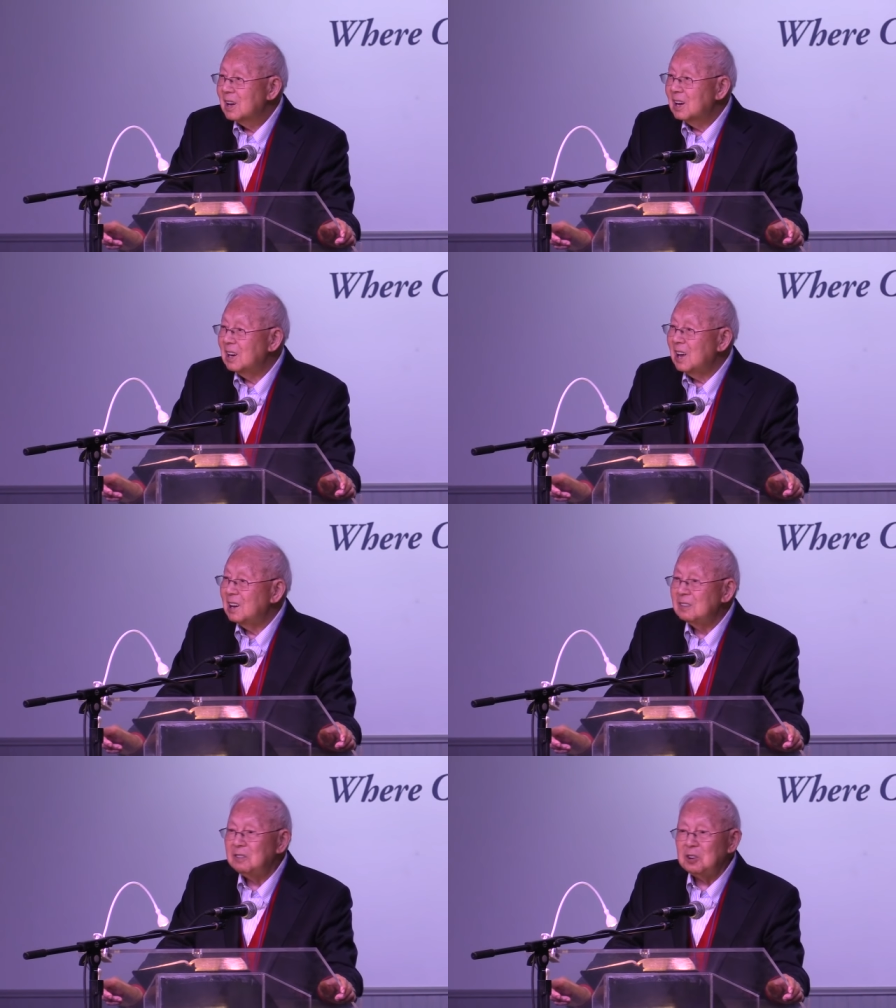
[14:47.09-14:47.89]
And
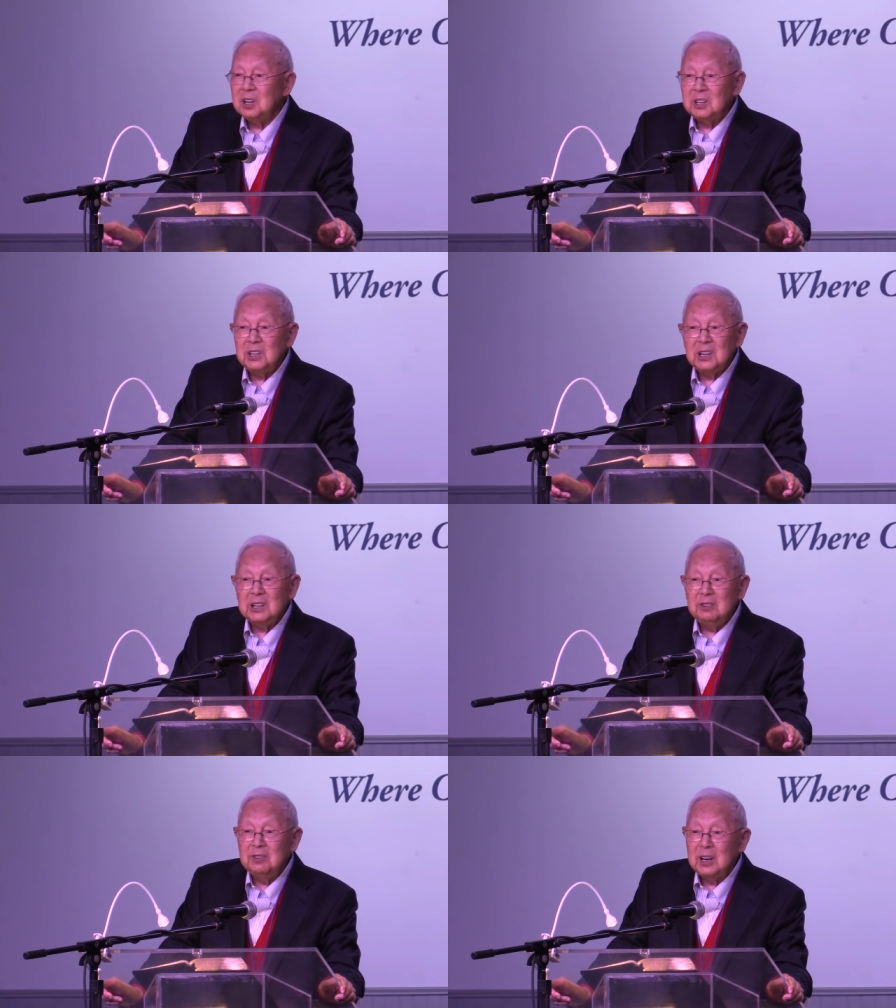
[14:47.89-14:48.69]
every
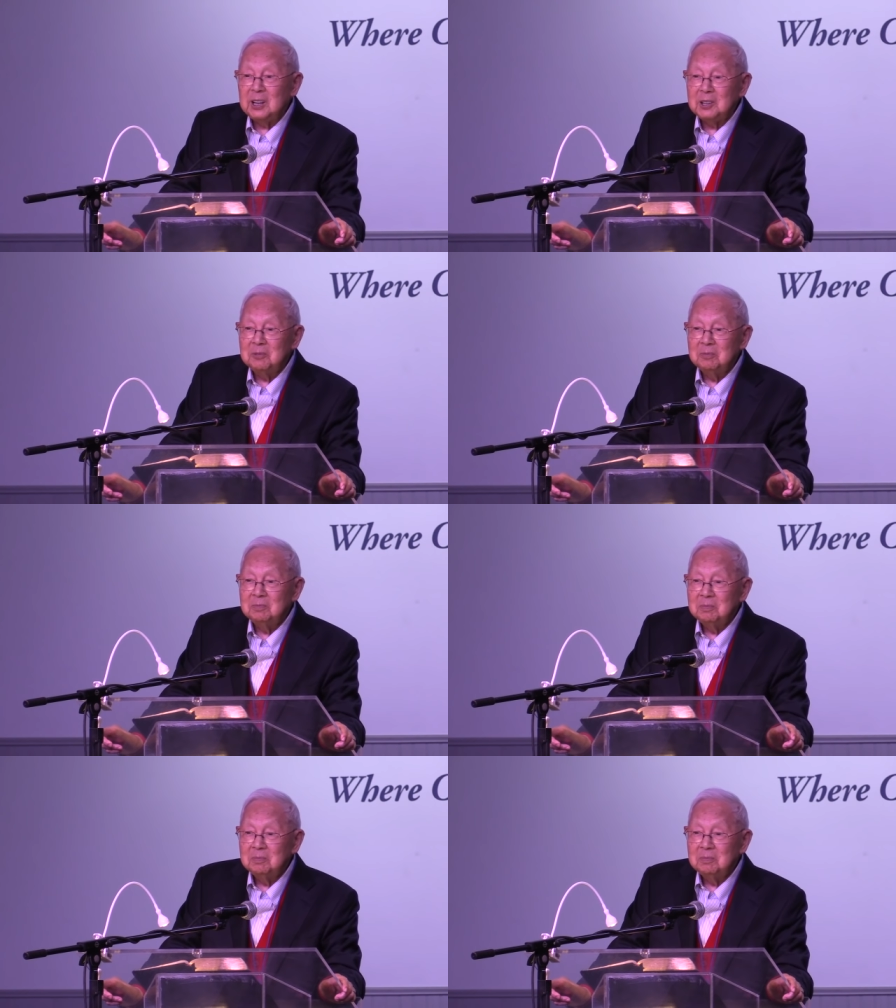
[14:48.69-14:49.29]
evening,